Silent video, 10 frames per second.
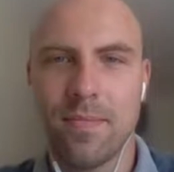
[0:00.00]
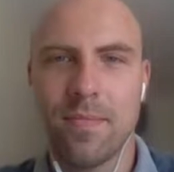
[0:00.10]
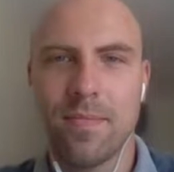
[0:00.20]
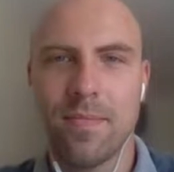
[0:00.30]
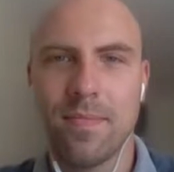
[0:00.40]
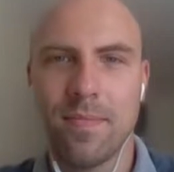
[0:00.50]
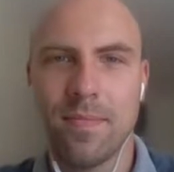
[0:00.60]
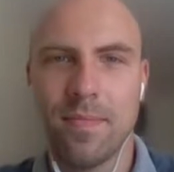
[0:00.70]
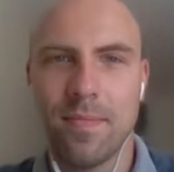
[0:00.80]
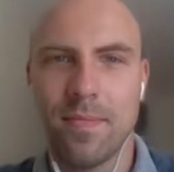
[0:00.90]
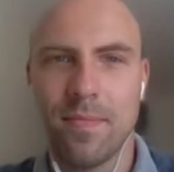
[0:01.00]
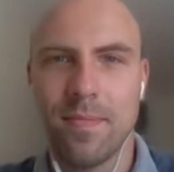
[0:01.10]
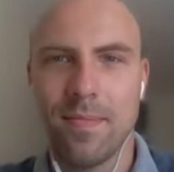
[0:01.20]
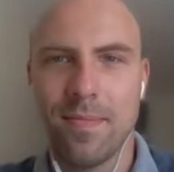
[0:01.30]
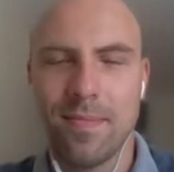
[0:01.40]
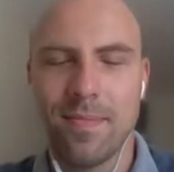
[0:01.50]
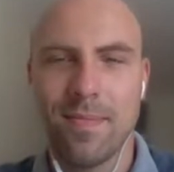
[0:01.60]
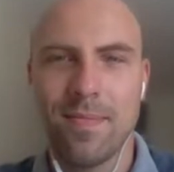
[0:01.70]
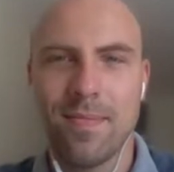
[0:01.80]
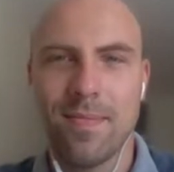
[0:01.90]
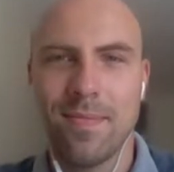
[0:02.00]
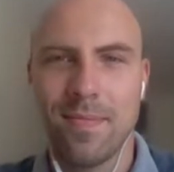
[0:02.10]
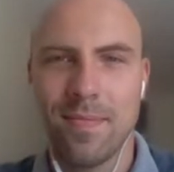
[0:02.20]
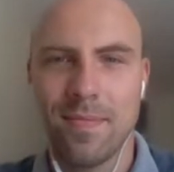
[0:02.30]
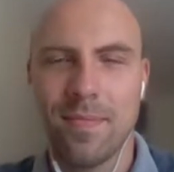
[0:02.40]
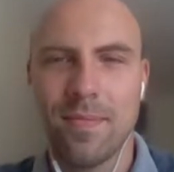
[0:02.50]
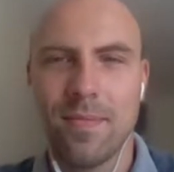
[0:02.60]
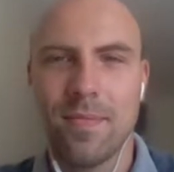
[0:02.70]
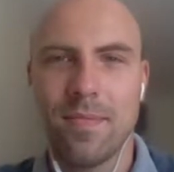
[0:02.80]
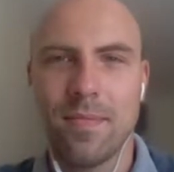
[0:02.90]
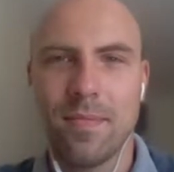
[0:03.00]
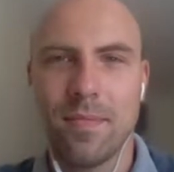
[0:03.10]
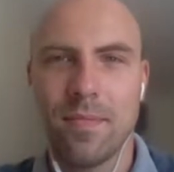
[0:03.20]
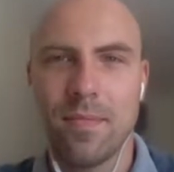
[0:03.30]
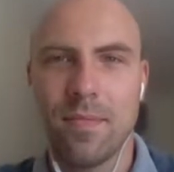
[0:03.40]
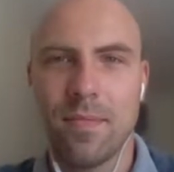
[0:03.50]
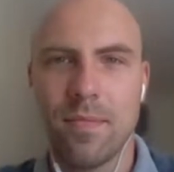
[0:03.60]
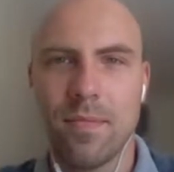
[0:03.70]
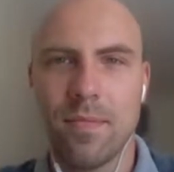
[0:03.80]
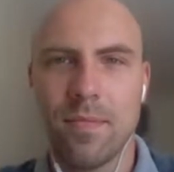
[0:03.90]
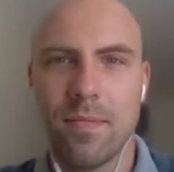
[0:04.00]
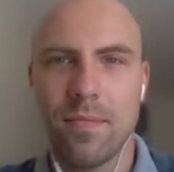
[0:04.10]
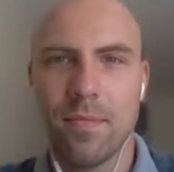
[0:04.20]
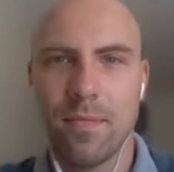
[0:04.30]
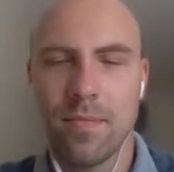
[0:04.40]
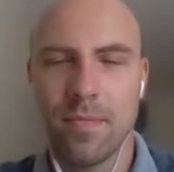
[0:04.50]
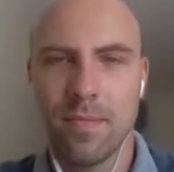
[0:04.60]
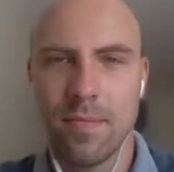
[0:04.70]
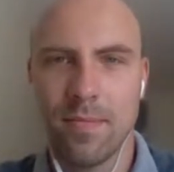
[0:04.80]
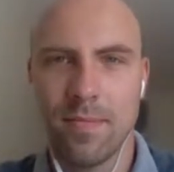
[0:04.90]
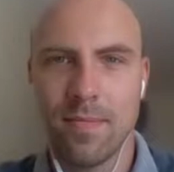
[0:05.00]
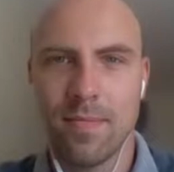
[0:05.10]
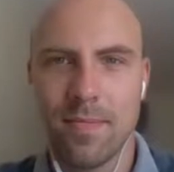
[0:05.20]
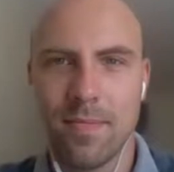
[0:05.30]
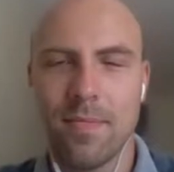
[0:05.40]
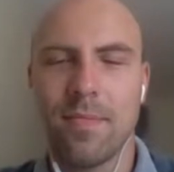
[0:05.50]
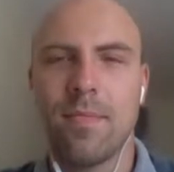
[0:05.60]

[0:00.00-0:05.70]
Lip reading: (silent)